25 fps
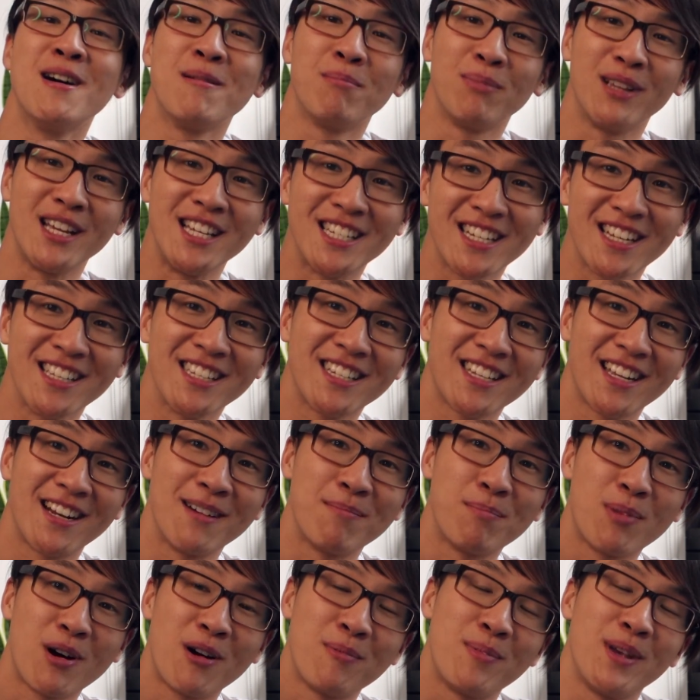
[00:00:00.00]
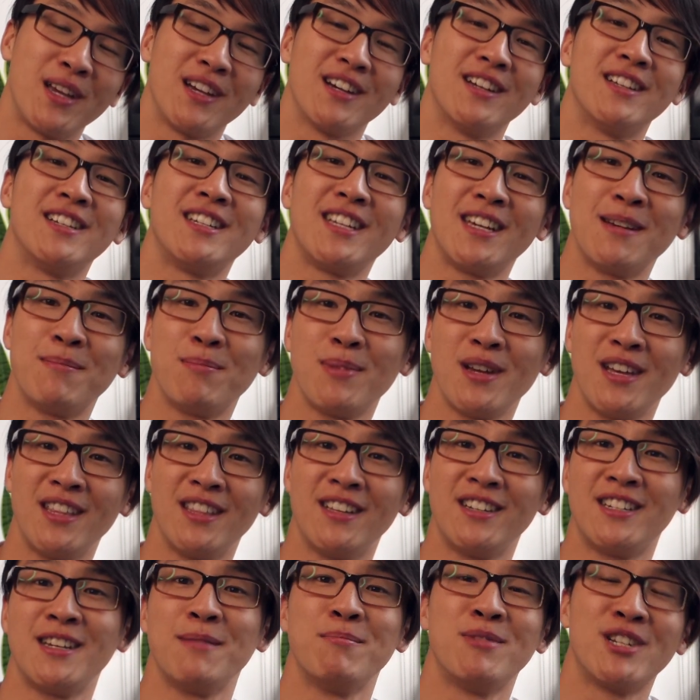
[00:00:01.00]
please consider popping a tip in
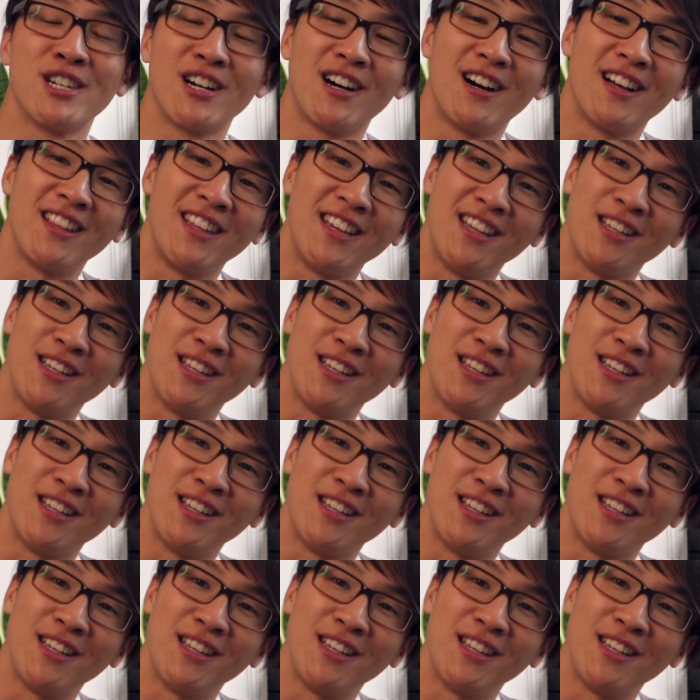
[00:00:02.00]
the tip jar.